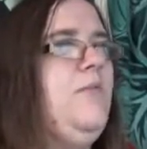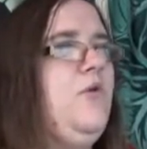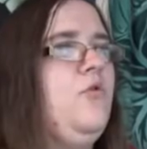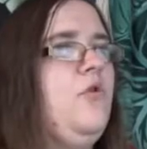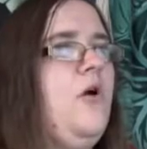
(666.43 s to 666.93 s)

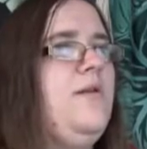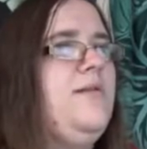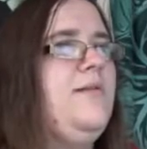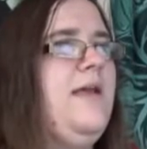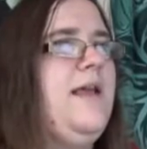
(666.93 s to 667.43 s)

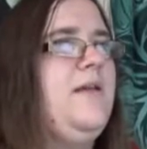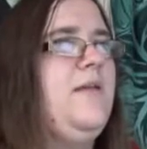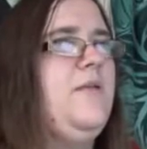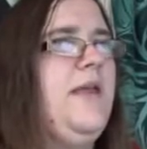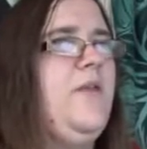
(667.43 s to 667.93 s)
across like
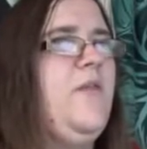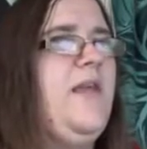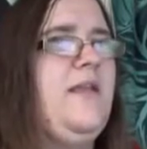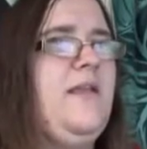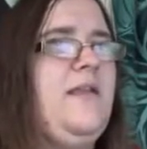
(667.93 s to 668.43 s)

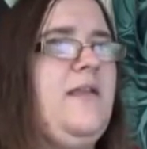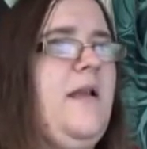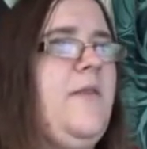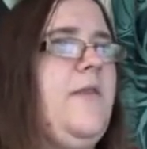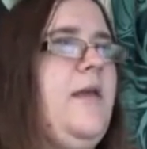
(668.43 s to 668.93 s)
this,
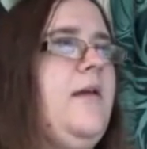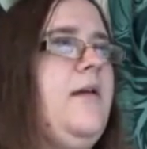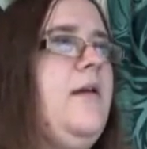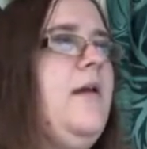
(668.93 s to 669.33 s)
I think.